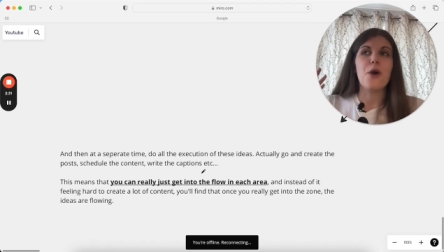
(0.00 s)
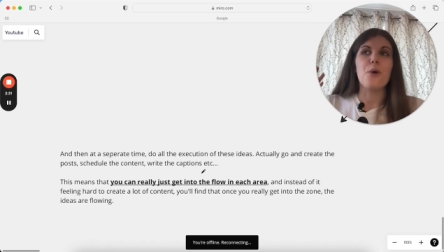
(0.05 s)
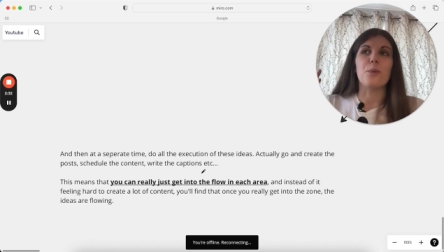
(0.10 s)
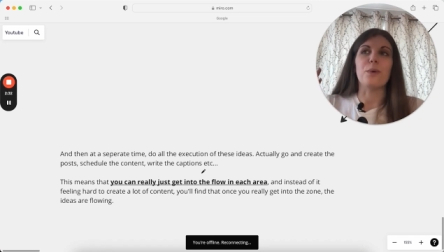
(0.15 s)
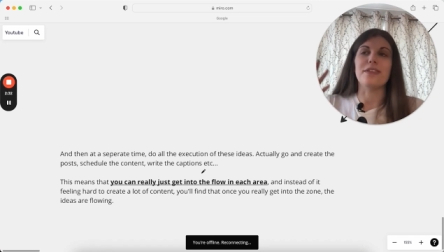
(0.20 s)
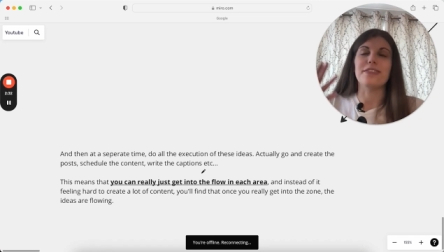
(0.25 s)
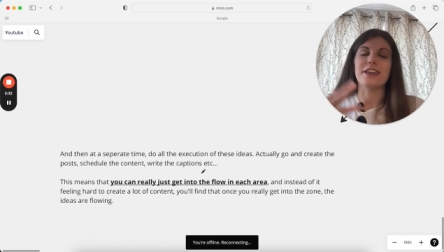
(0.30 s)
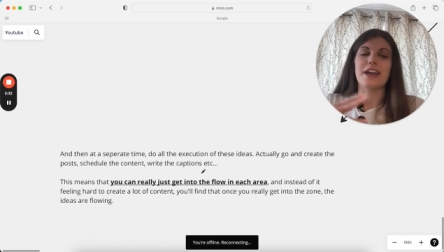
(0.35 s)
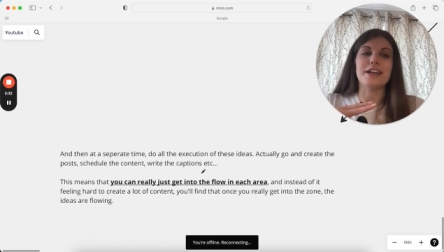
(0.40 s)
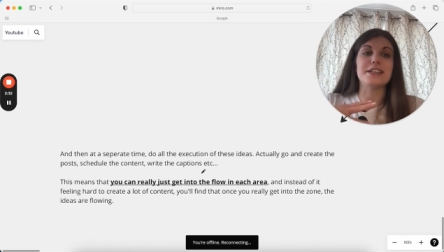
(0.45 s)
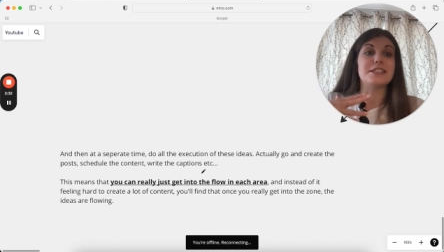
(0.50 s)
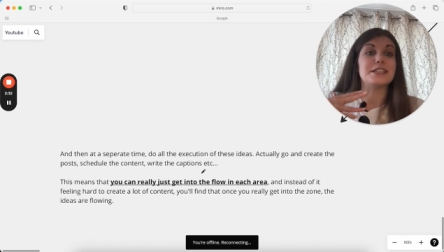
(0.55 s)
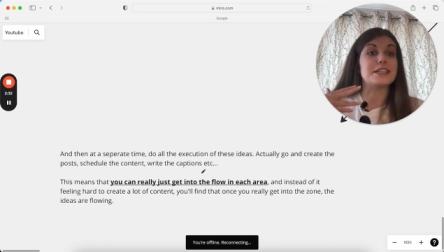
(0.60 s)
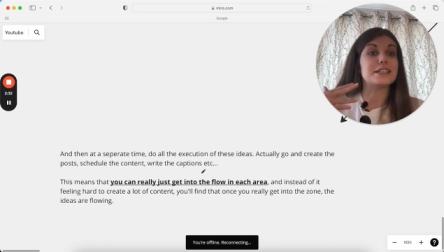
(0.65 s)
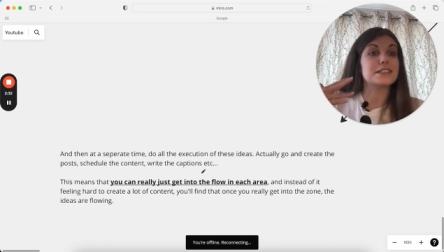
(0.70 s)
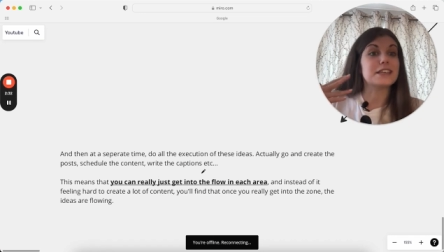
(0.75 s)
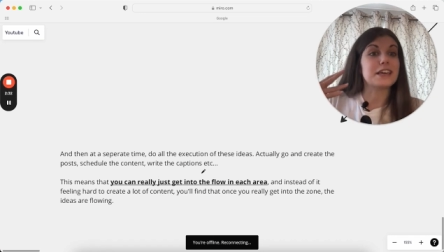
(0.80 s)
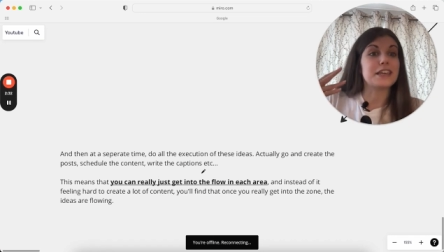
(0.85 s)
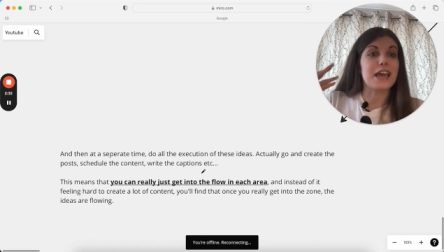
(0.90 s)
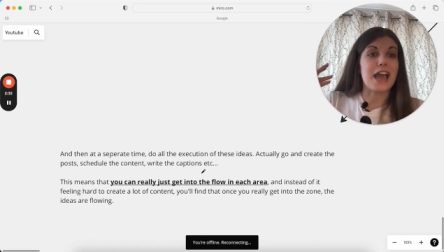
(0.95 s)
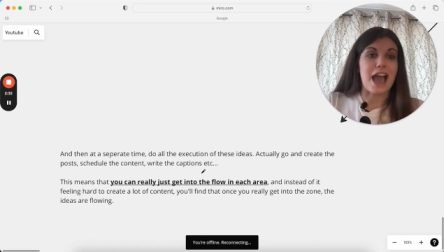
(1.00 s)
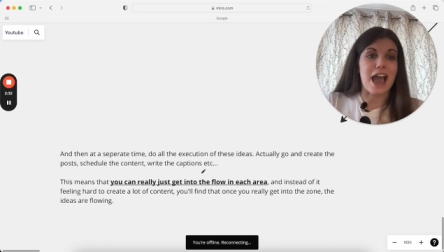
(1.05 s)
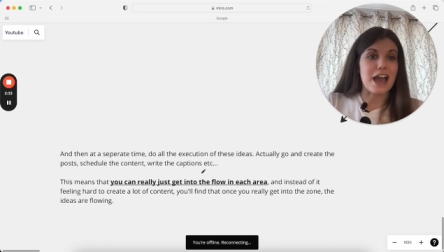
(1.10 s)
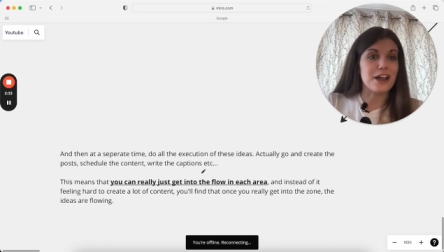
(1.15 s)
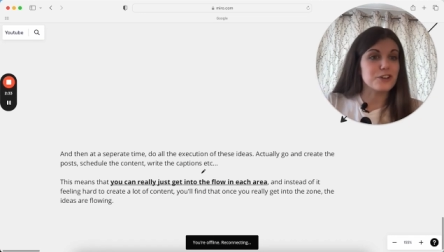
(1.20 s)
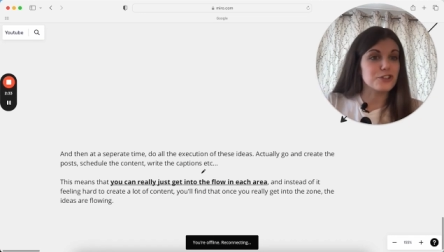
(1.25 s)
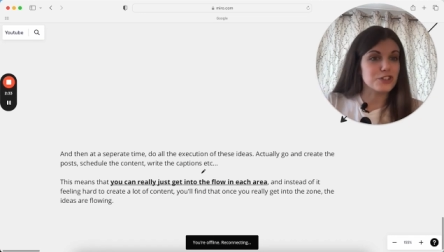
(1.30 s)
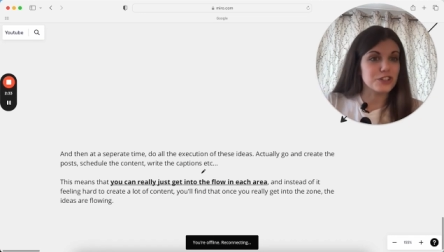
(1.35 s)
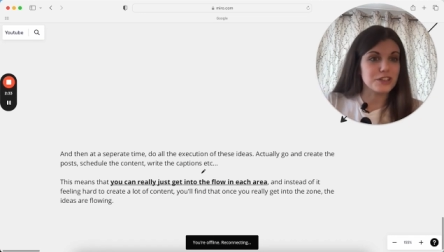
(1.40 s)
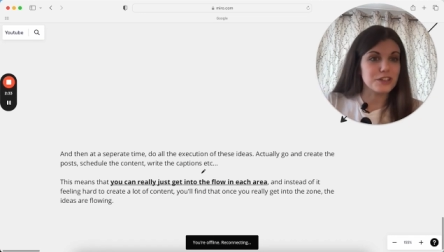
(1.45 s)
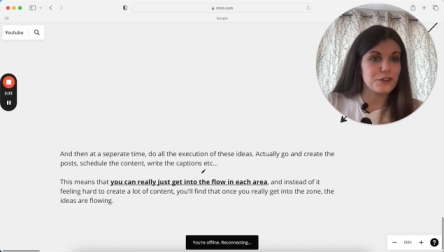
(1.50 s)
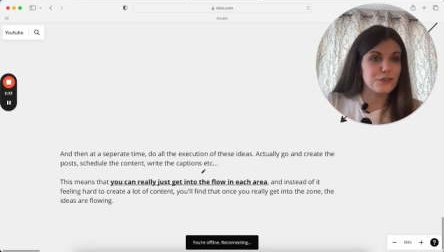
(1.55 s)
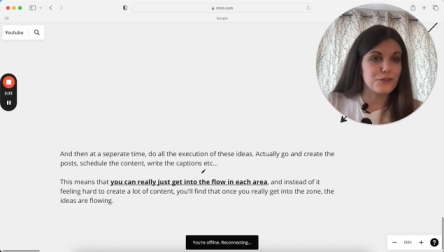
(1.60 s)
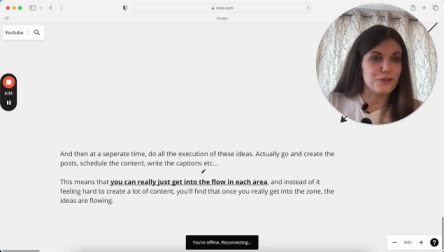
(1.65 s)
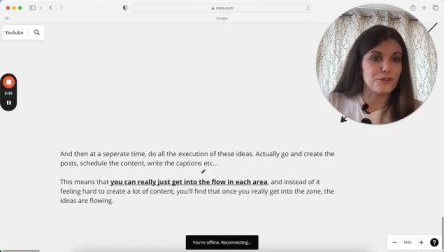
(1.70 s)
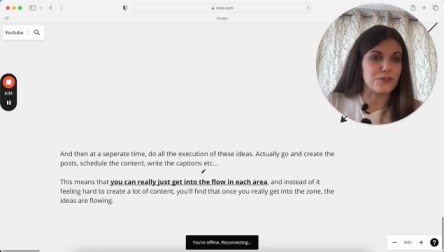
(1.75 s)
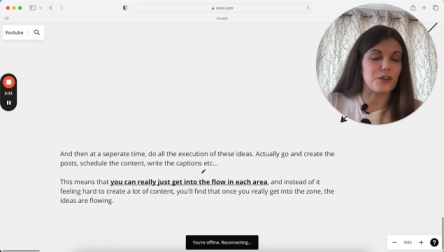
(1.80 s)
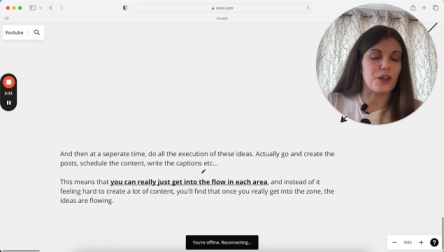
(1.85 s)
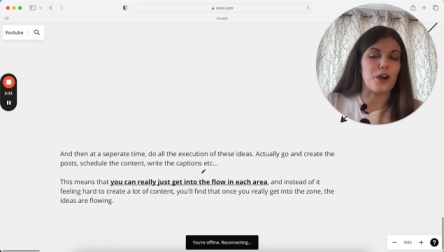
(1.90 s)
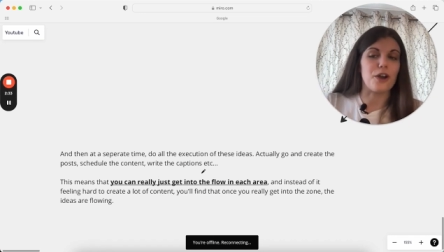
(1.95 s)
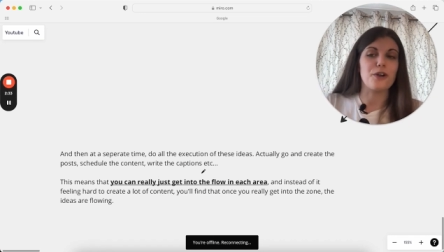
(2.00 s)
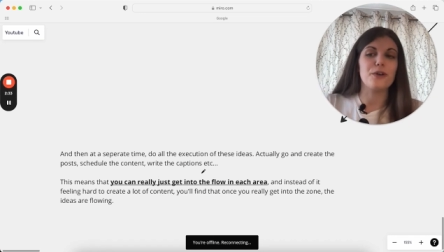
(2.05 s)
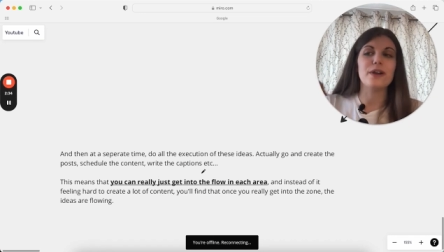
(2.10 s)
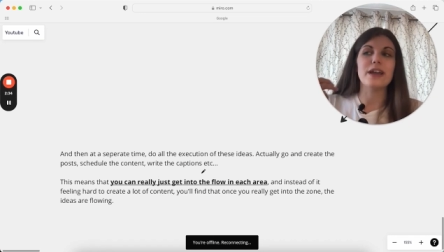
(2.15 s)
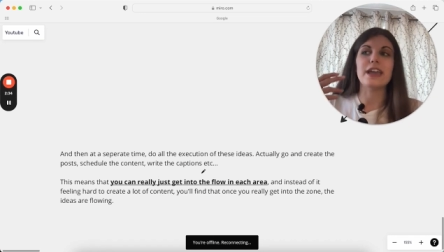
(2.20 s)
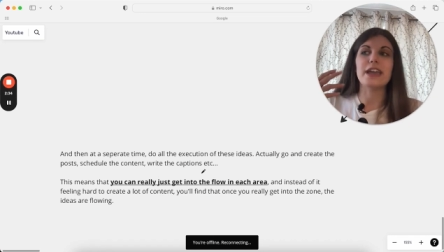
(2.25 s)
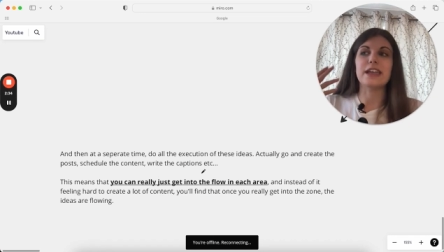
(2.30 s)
when the ideas can actually flow,